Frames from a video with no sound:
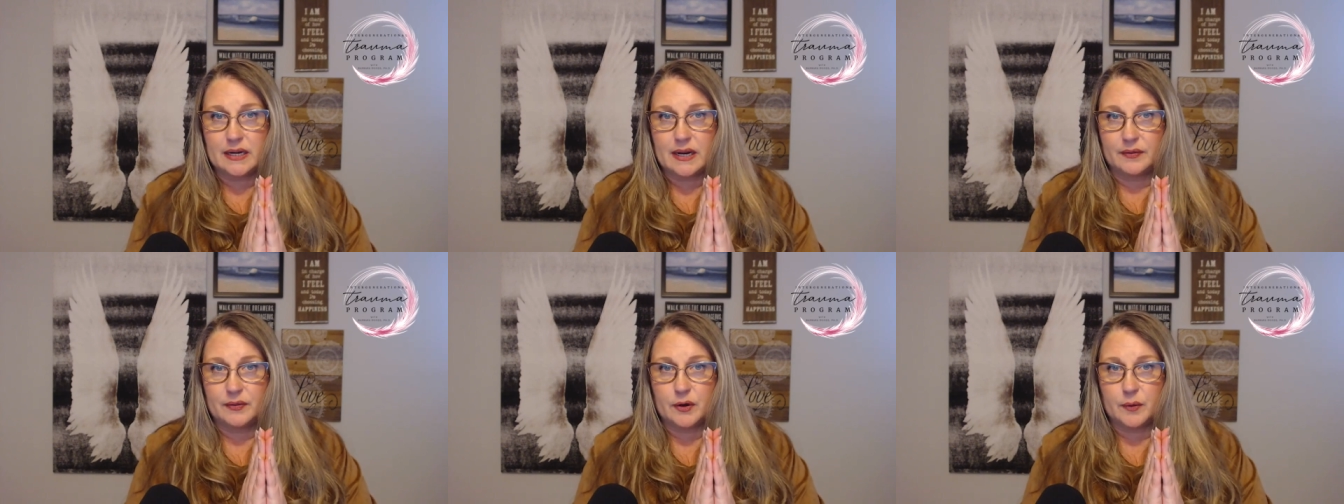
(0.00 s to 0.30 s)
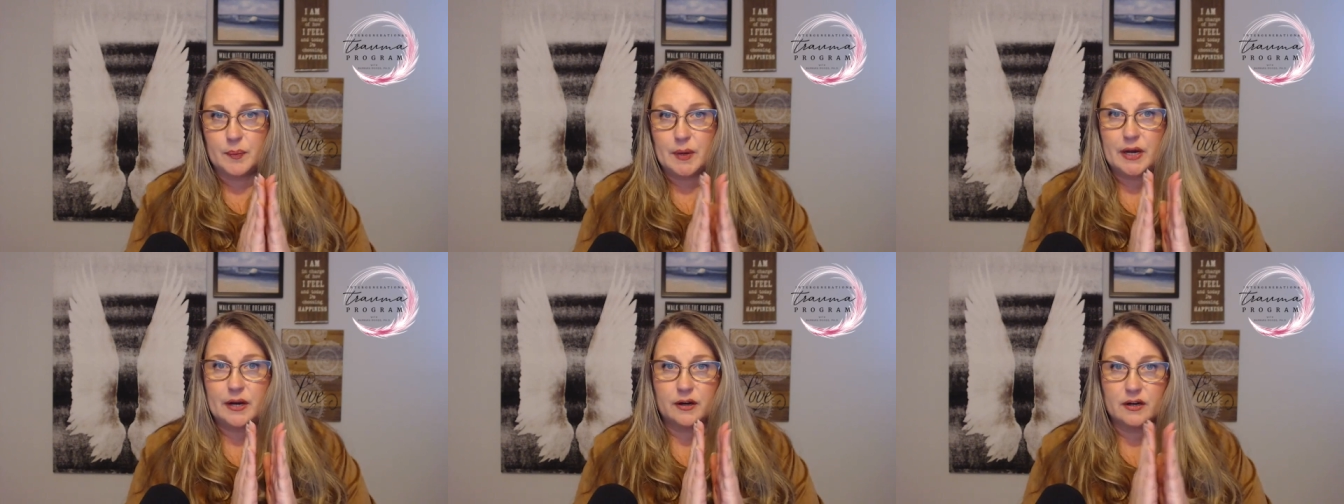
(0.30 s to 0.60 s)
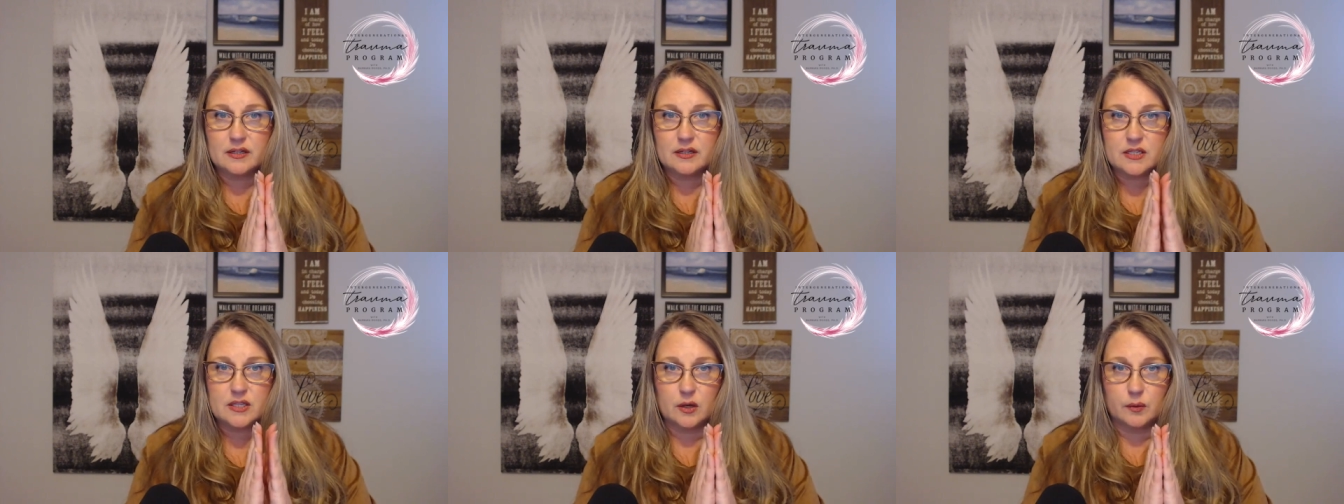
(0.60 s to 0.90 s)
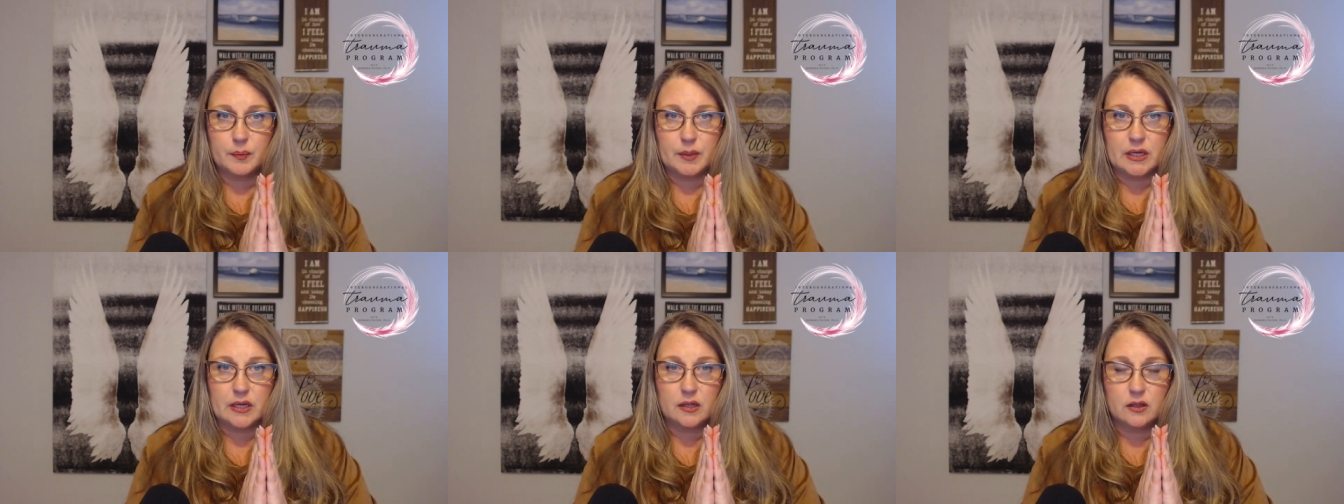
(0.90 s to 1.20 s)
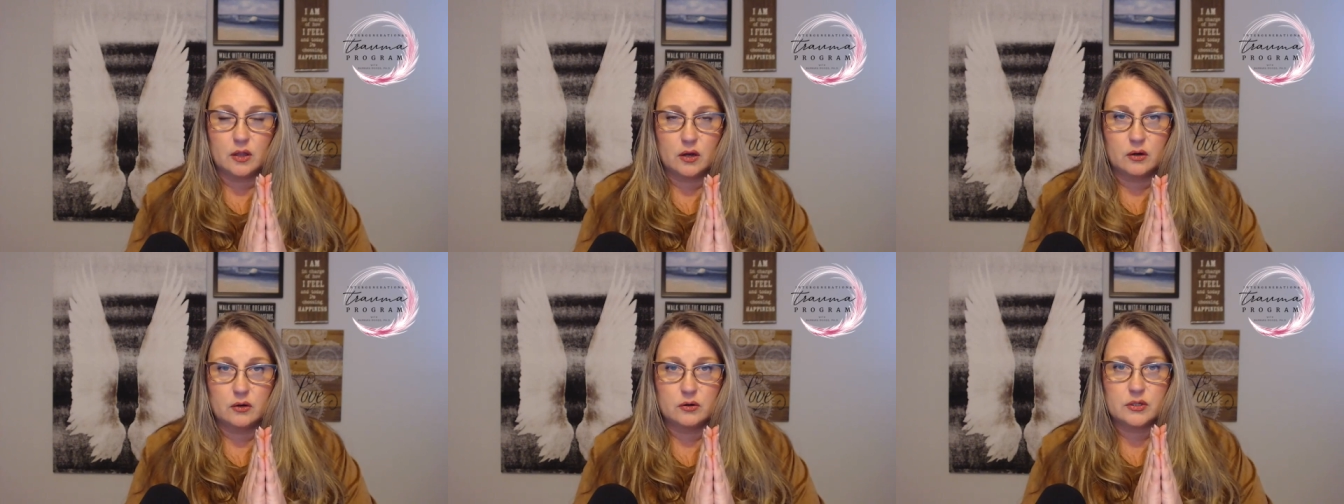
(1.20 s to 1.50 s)
on their parents, they'll be
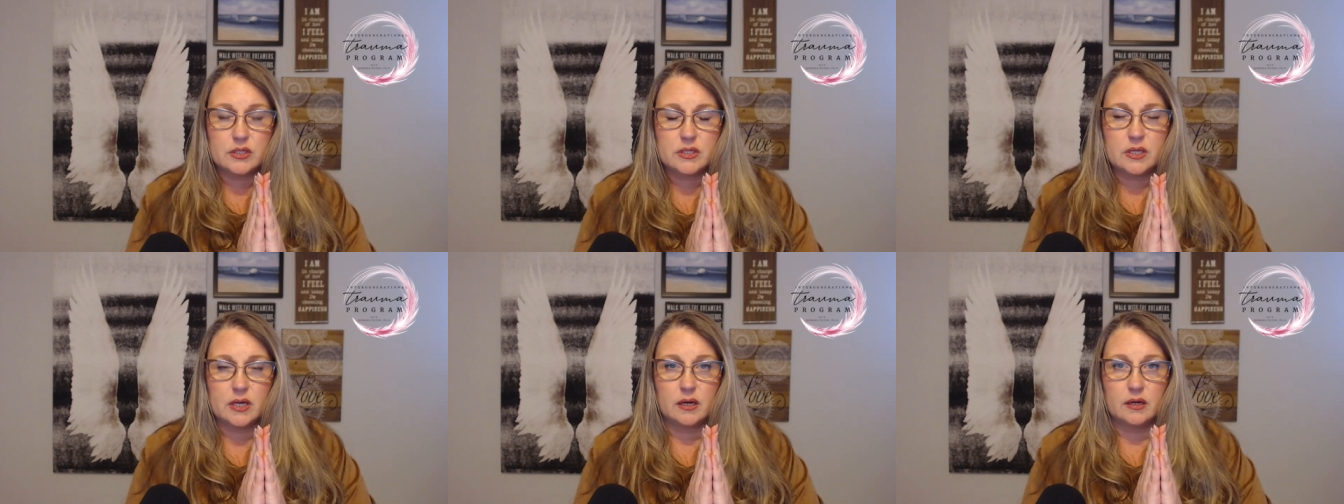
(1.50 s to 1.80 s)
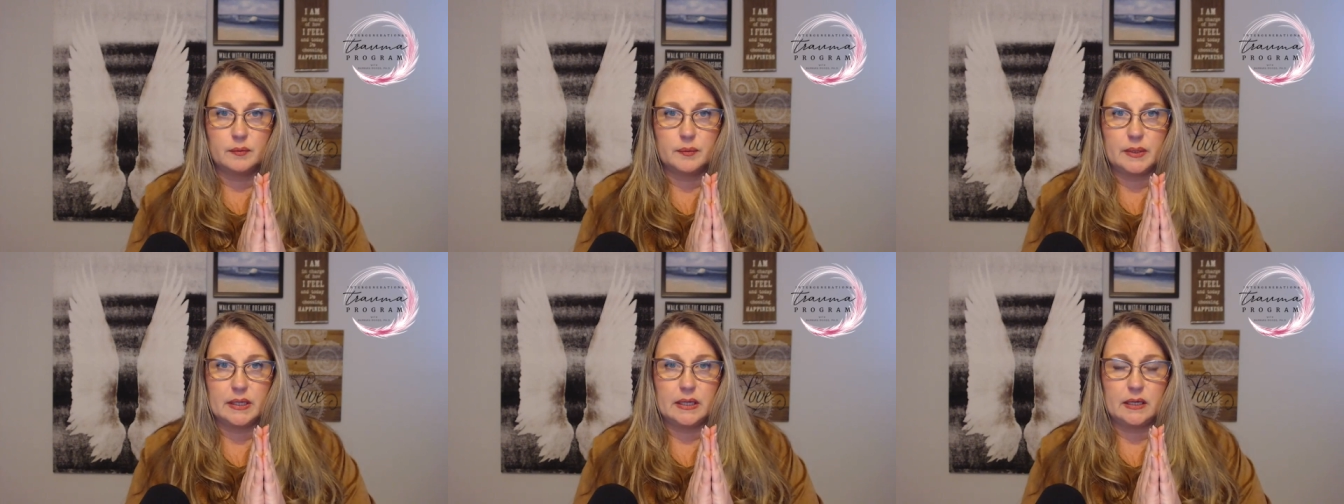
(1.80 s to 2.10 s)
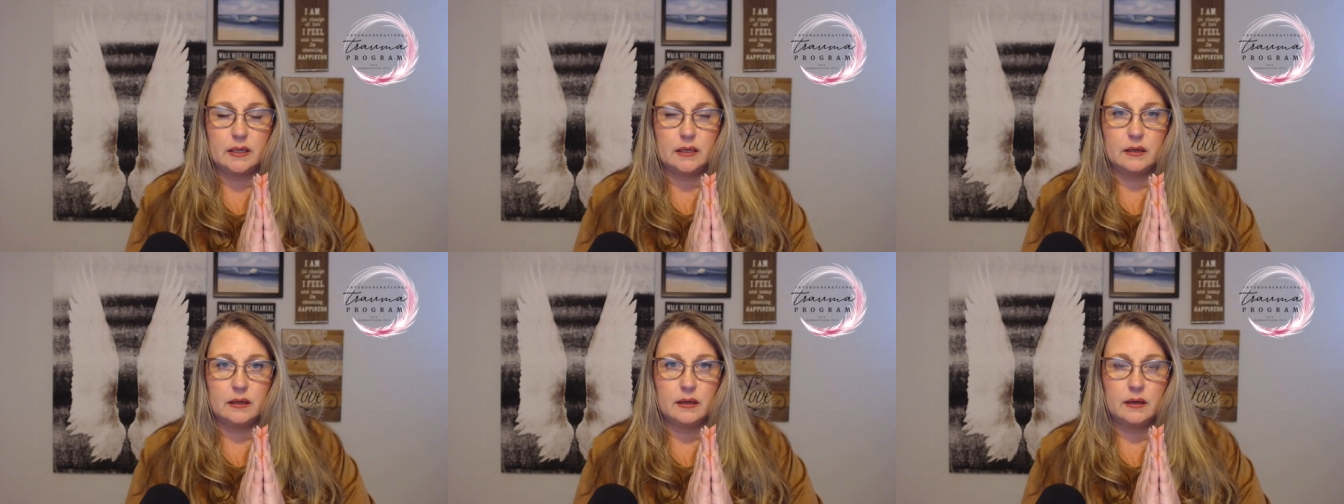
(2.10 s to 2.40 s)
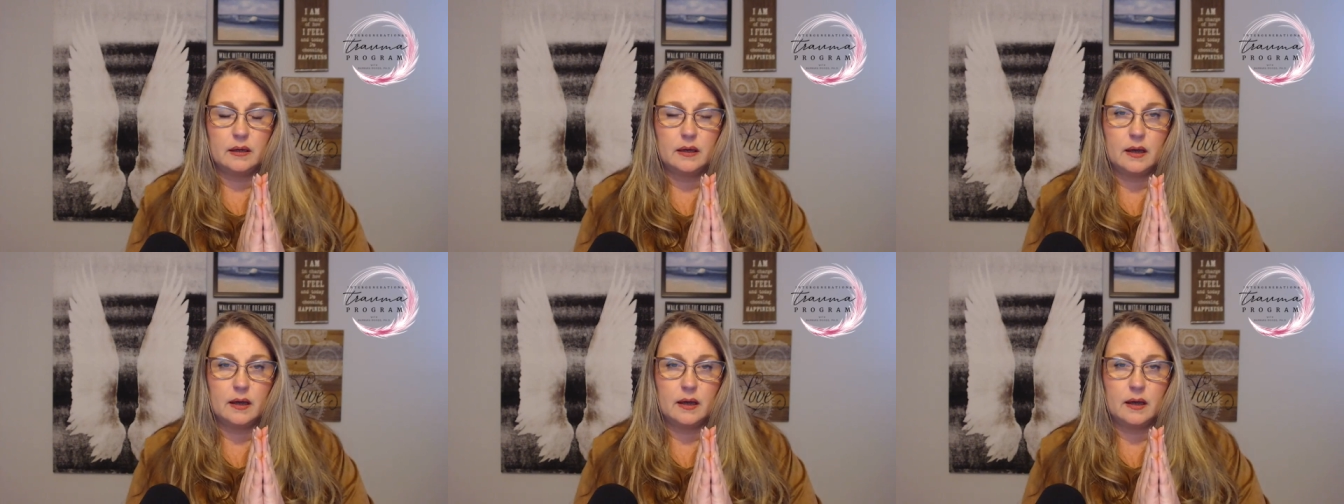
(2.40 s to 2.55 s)
close, they'll be,